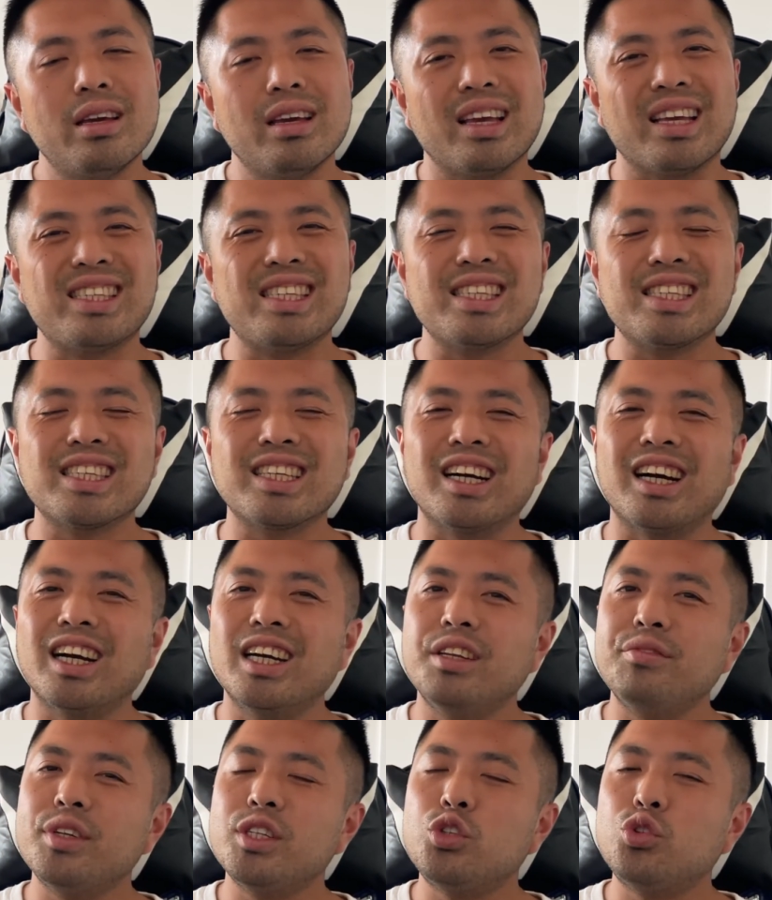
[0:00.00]
It is kind
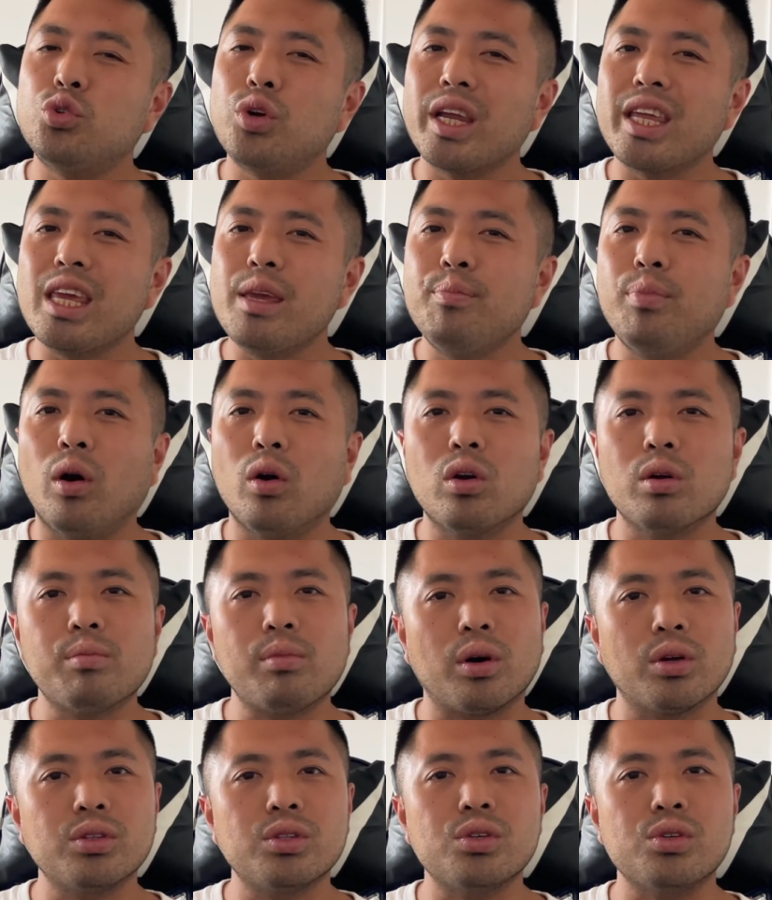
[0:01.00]
of a tricky
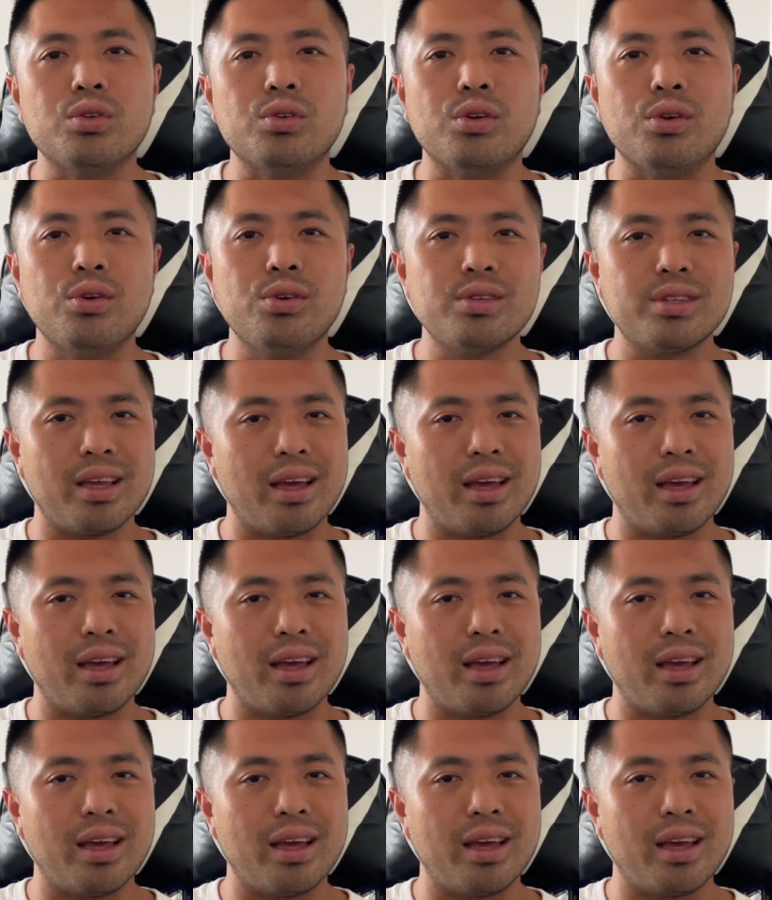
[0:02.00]
Pokemon to use,